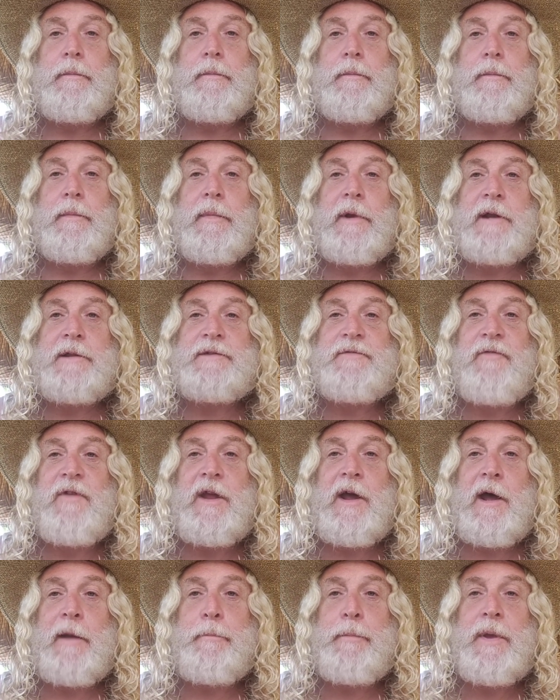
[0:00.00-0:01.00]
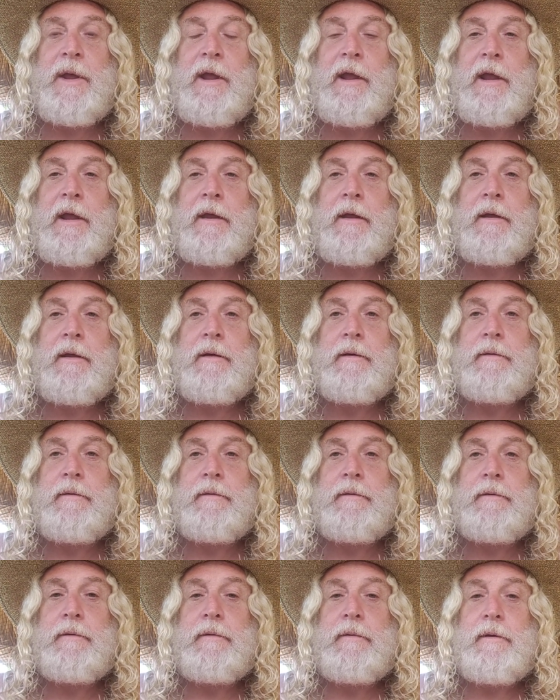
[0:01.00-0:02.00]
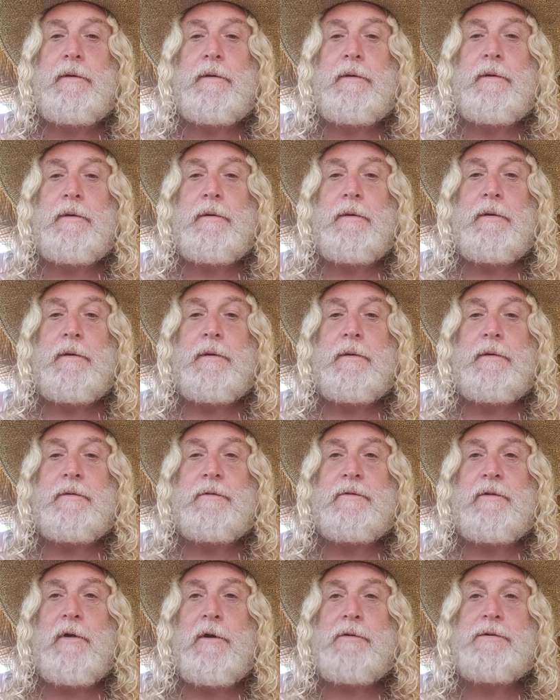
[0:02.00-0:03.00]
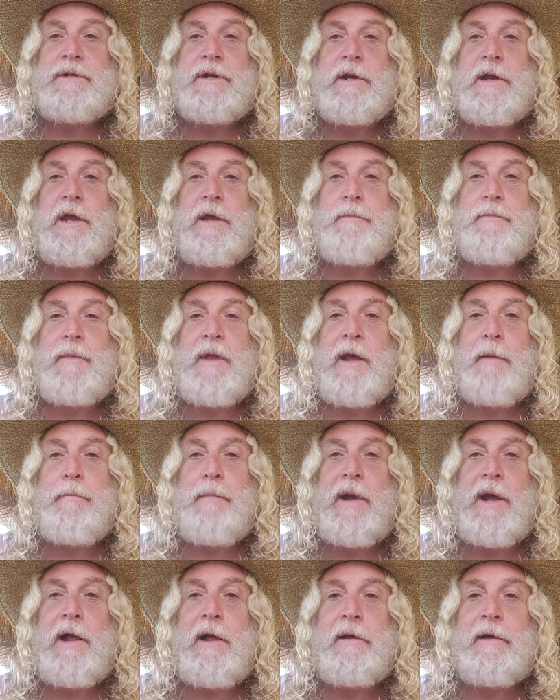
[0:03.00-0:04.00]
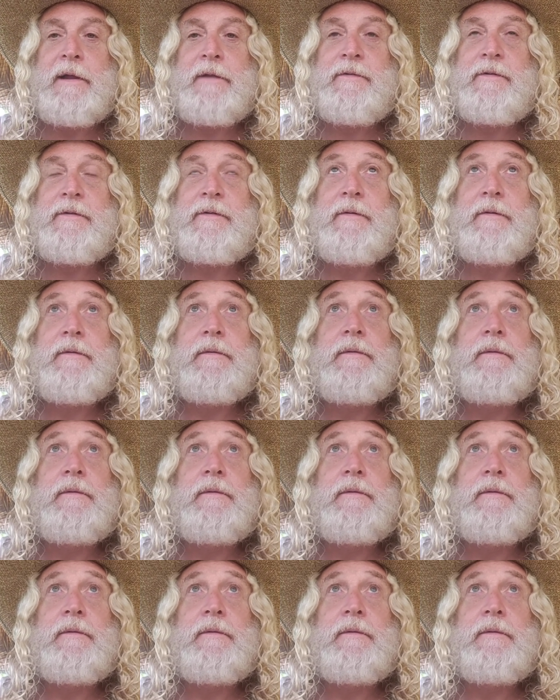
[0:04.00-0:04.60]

But it's VIP. As long as you keep that balance.